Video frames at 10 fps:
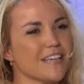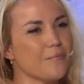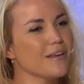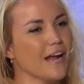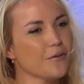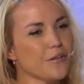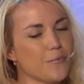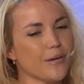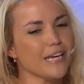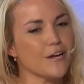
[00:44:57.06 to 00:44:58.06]
I mean, I don't
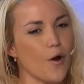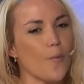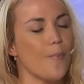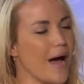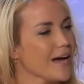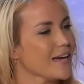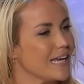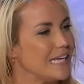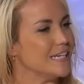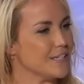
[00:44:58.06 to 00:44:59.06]
think we can go back
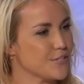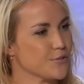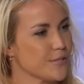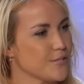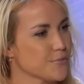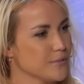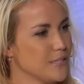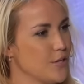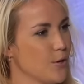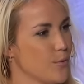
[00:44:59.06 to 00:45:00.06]
in history to
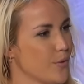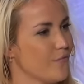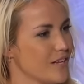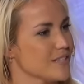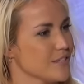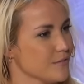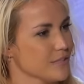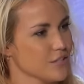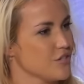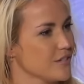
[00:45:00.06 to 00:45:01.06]
really know who invented a
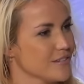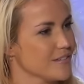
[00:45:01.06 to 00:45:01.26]
religion.